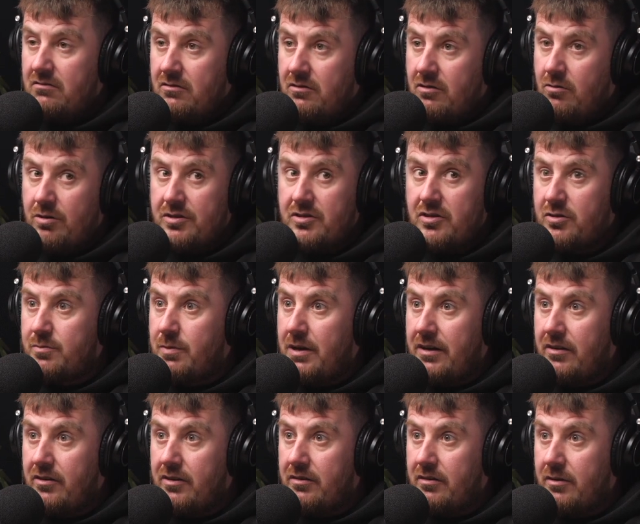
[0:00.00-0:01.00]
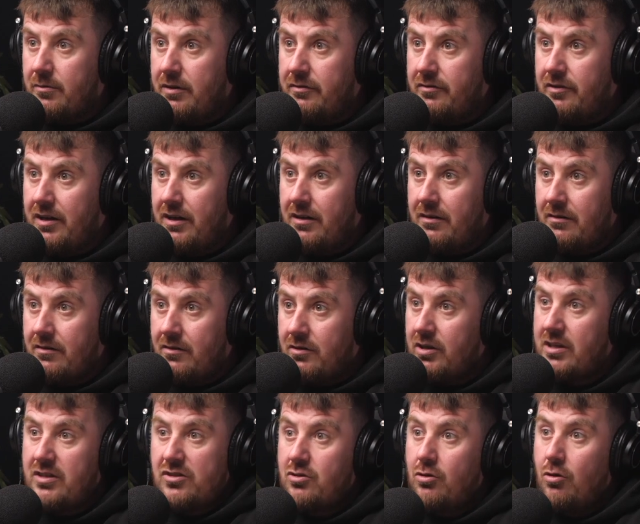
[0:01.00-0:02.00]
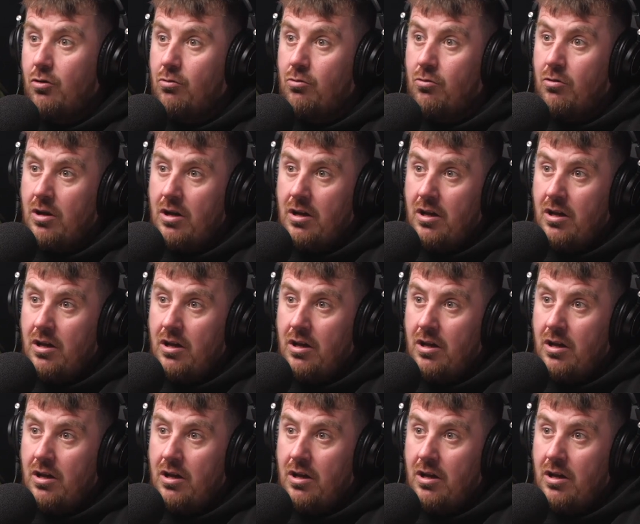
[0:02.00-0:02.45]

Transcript: Quinzer's playing out in Ibiza again. Like there's no